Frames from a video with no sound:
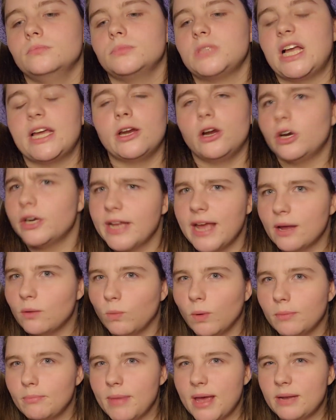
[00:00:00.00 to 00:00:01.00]
and I already had
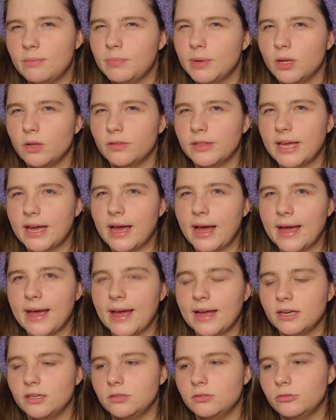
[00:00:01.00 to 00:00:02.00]
one bed built that I
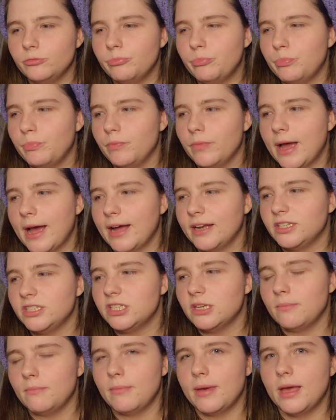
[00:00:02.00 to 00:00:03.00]
had
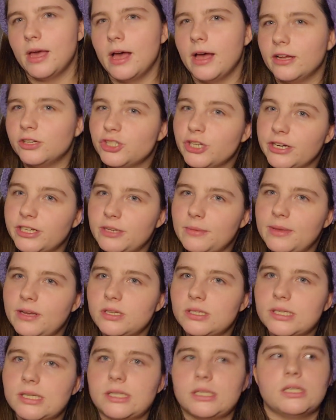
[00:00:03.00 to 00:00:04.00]
cherry
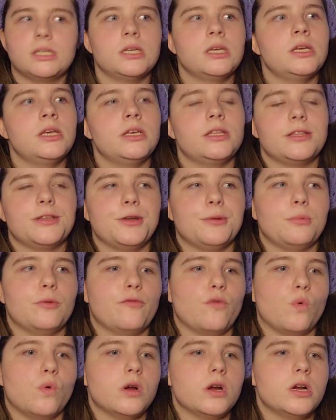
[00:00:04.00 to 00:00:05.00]
tomatoes in the year
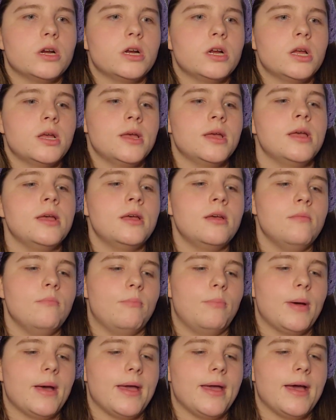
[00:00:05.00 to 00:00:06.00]
before,
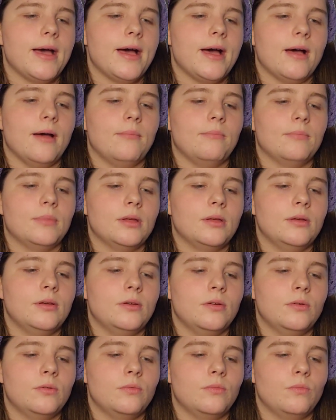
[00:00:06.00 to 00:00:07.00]
but
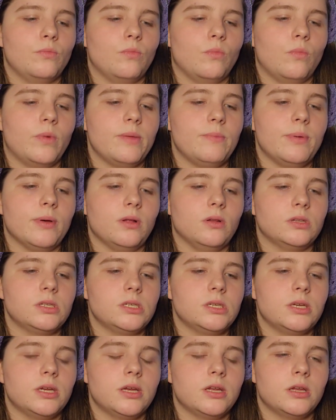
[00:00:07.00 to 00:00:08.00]
we
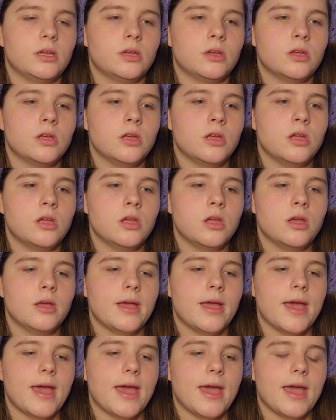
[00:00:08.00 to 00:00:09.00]
built
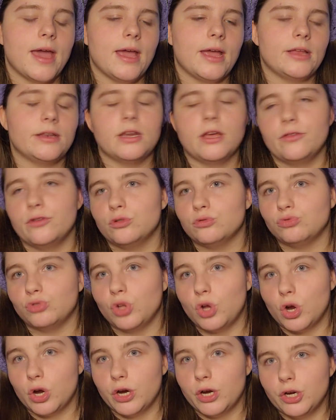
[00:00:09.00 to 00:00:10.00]
another
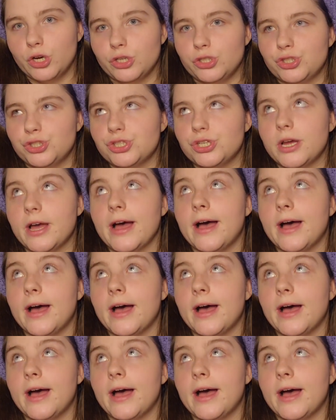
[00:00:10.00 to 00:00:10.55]
large